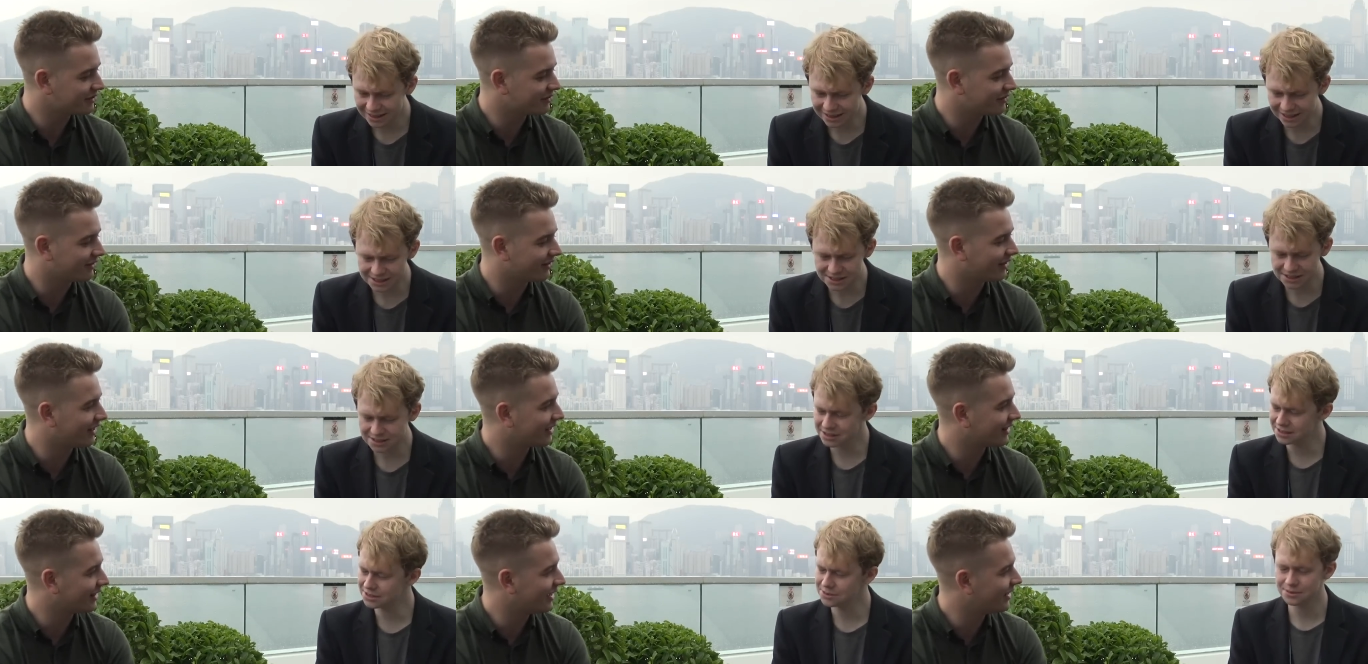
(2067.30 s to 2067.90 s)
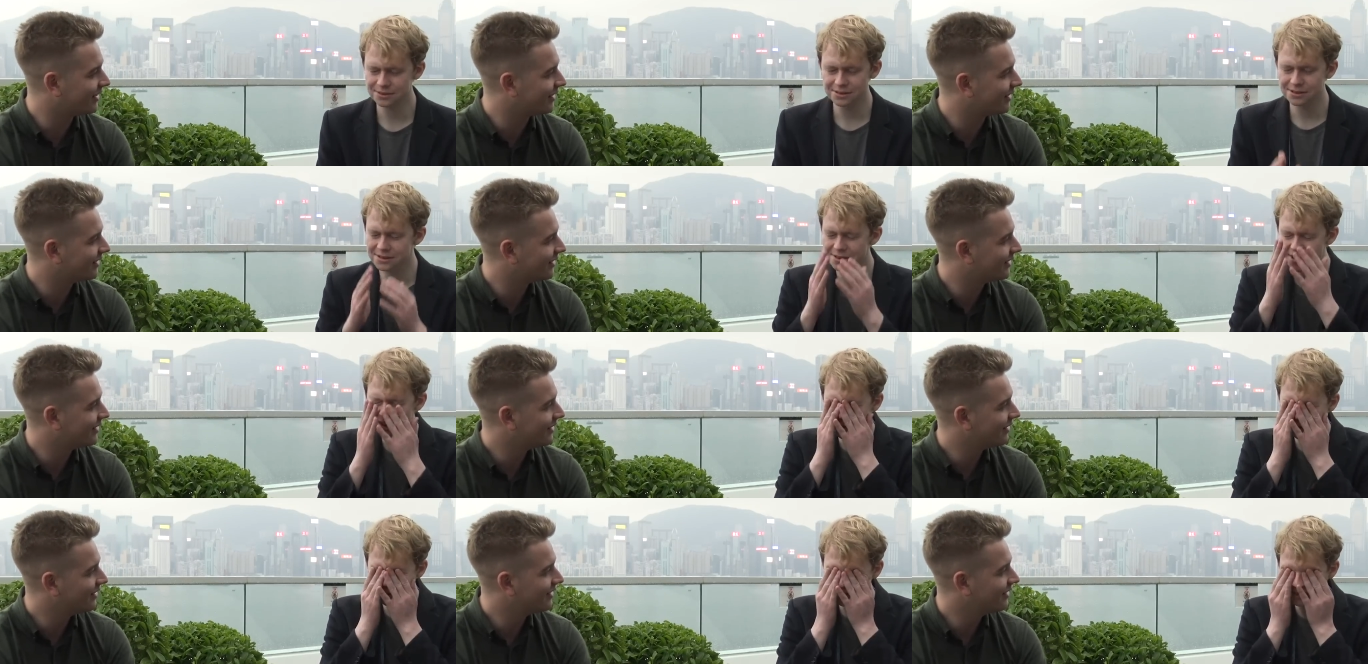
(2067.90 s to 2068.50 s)
Speaker 1: you feel like that? What,
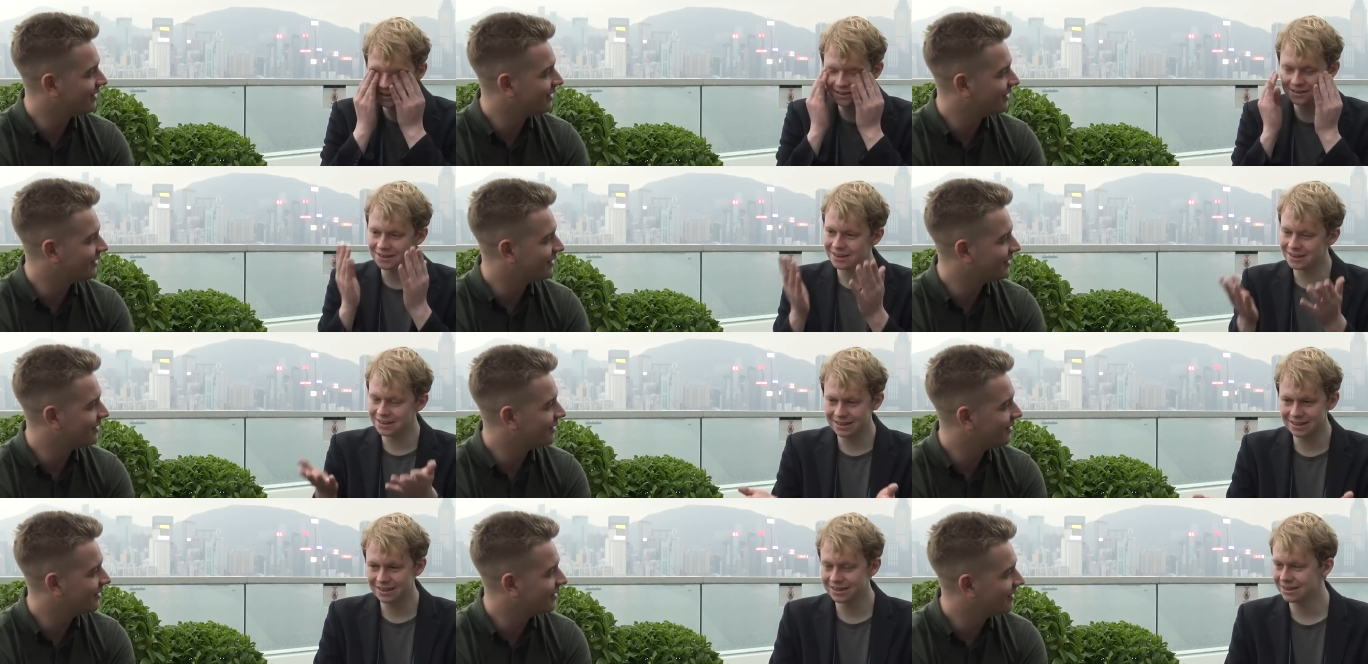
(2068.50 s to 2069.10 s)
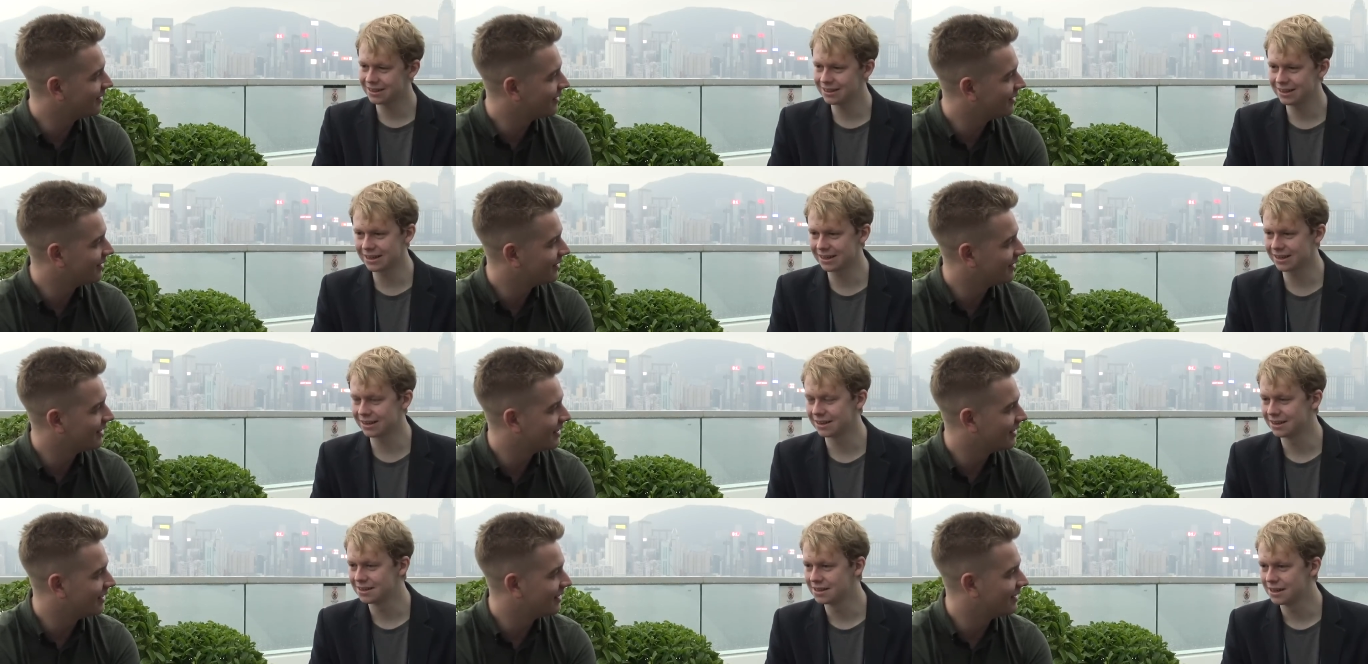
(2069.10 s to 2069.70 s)
I don't know. I think like
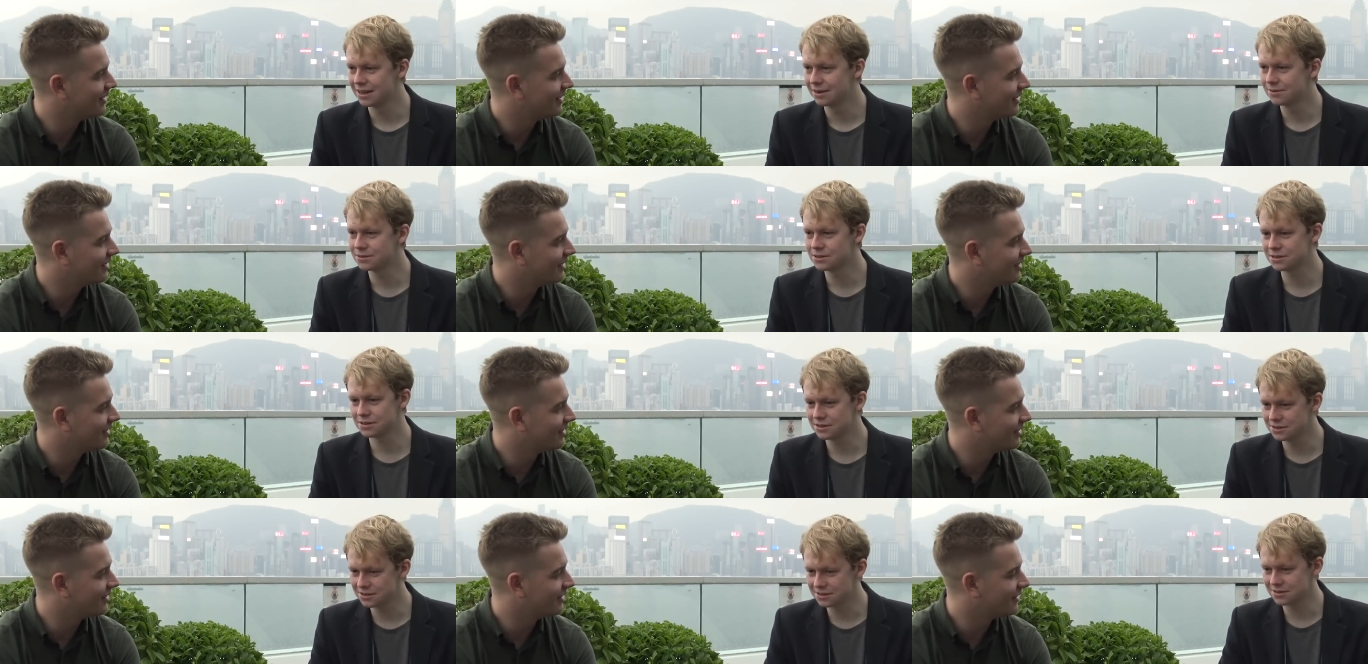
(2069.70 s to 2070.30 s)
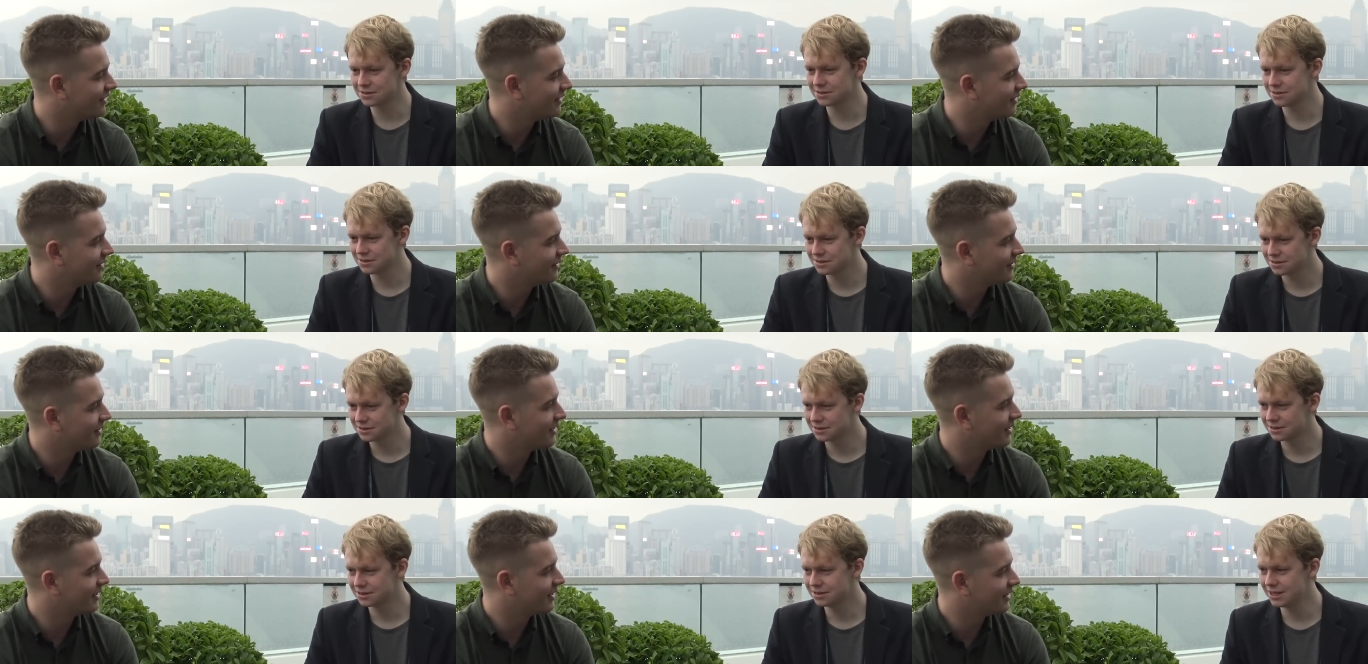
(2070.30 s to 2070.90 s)
it was the
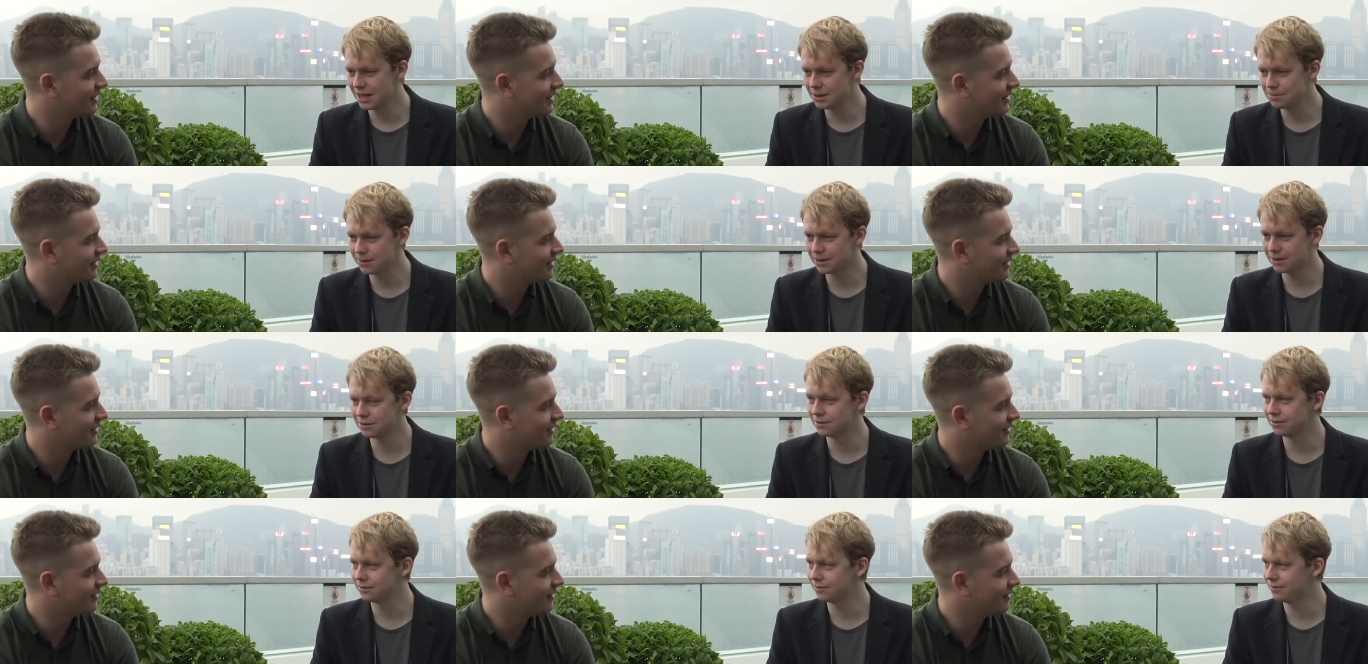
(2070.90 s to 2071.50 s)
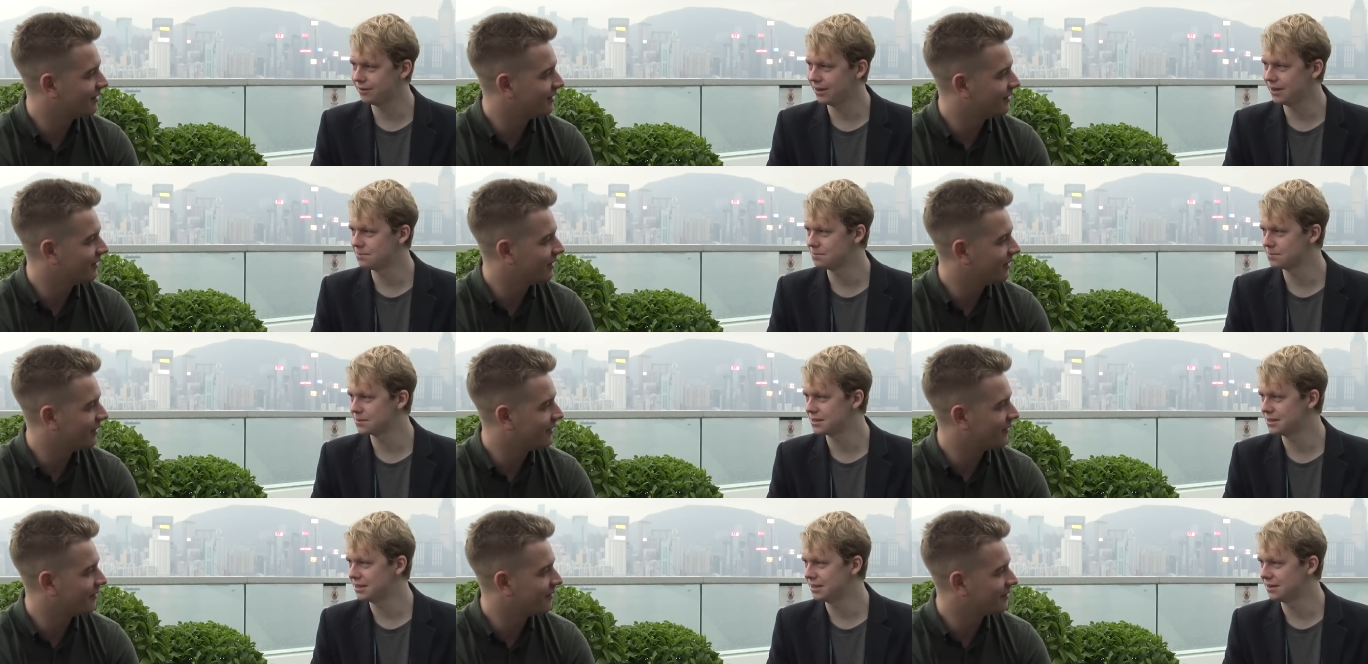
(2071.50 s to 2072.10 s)
typical
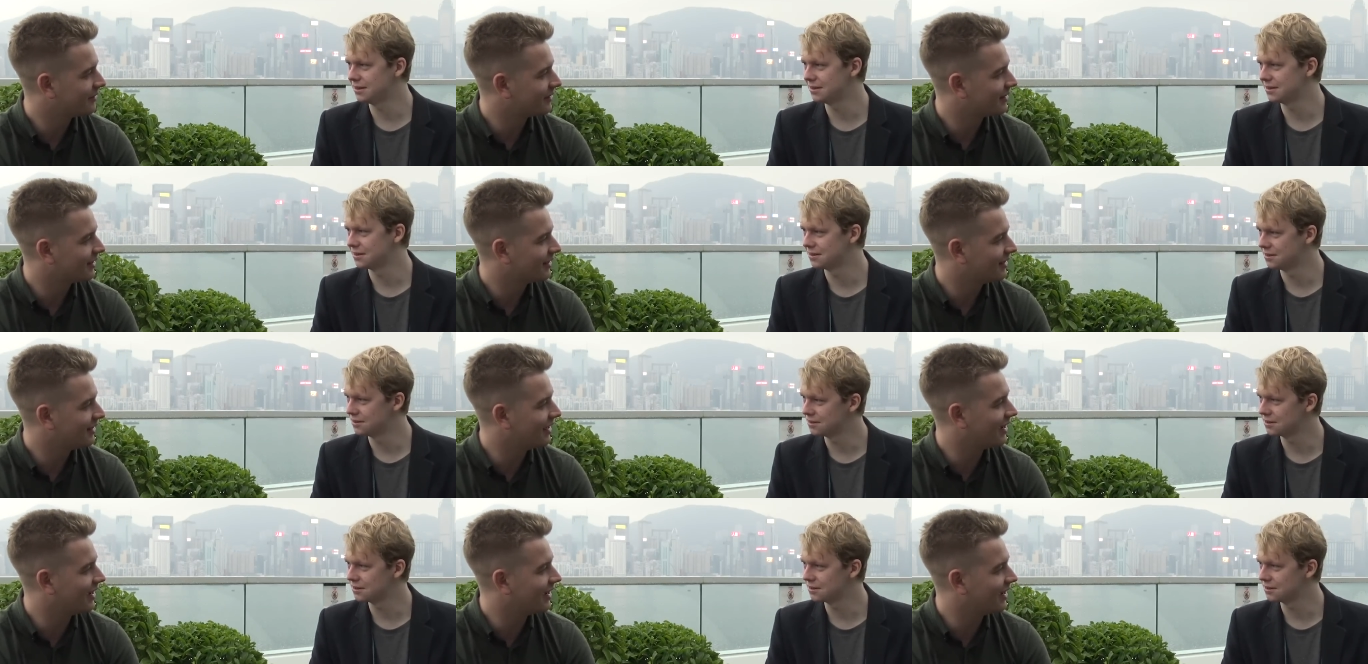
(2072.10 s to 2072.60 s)
fame scene. You know,